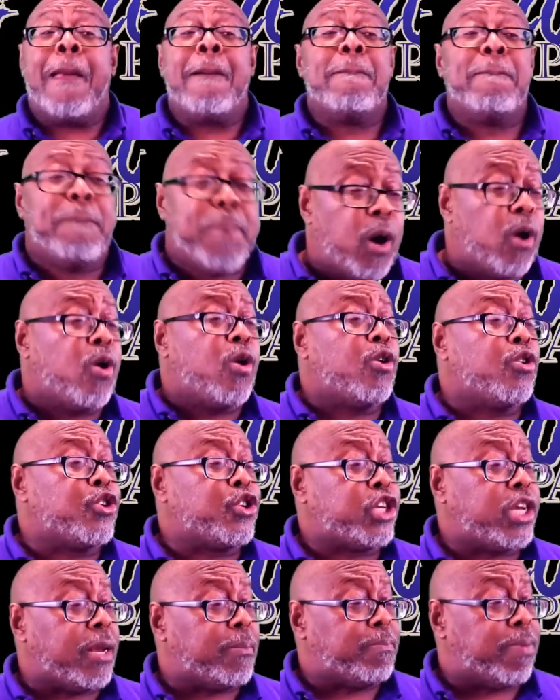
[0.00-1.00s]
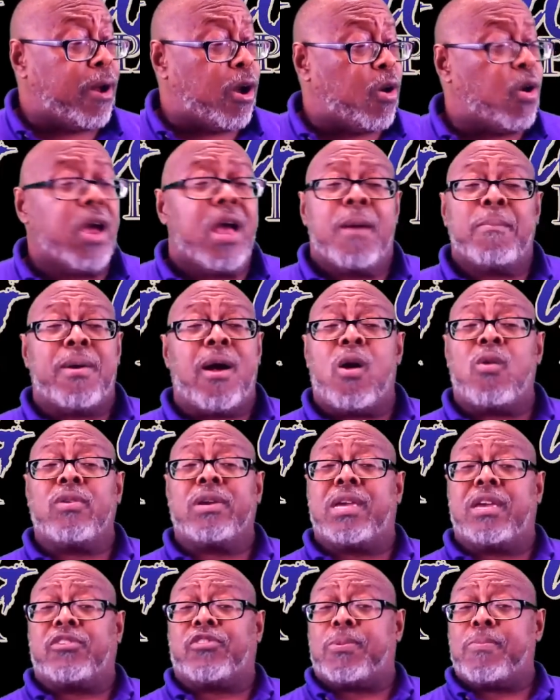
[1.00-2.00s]
Bullshit, Paul. Paul
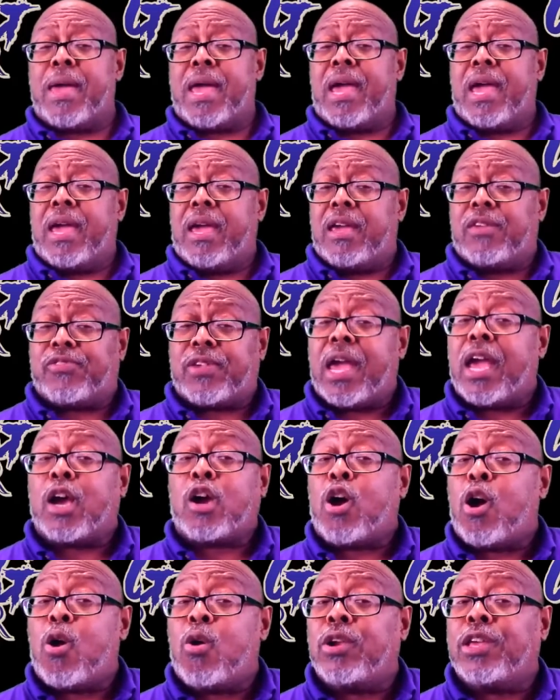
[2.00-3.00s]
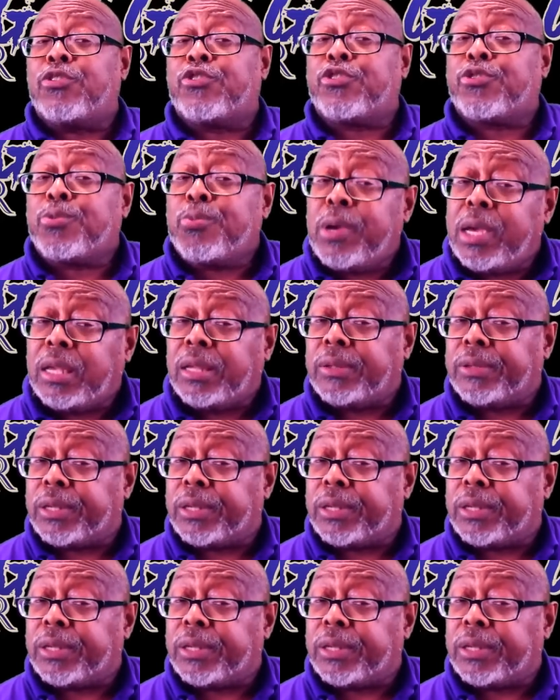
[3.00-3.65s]
can kiss my ass and call it sweet.